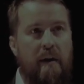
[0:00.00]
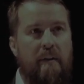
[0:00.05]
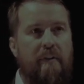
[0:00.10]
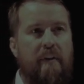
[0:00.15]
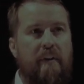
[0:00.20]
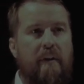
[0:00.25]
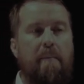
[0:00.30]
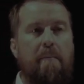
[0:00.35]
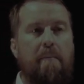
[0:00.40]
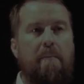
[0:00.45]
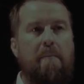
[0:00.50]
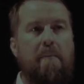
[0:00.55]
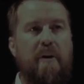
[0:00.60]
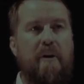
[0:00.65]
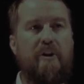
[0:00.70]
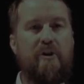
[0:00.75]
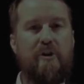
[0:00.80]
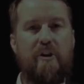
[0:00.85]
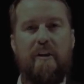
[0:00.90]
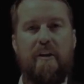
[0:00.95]
The
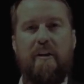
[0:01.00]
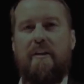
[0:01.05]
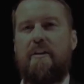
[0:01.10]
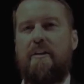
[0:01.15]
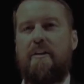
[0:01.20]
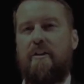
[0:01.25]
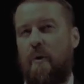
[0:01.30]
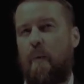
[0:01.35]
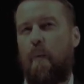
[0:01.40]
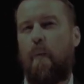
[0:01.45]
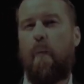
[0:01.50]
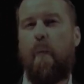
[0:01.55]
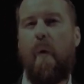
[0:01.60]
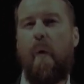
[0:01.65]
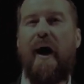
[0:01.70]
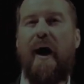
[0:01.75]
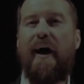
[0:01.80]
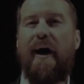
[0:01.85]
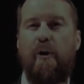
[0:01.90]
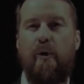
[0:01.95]
mission is,
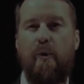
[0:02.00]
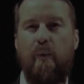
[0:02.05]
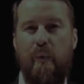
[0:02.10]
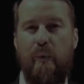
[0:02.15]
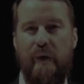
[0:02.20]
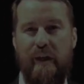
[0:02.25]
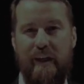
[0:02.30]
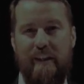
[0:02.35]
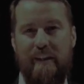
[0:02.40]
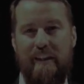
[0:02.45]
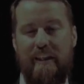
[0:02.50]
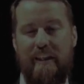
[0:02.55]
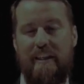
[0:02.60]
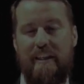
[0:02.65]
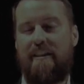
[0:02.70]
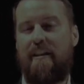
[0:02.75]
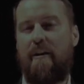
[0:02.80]
why do we exist?